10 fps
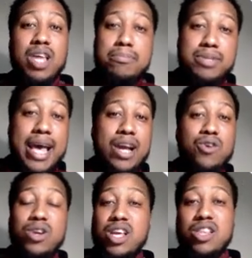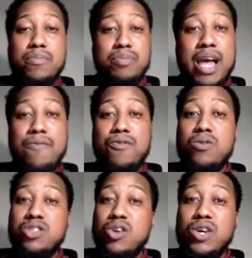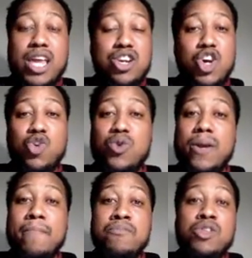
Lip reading: Thumbtack, or any other platform to locate a notary.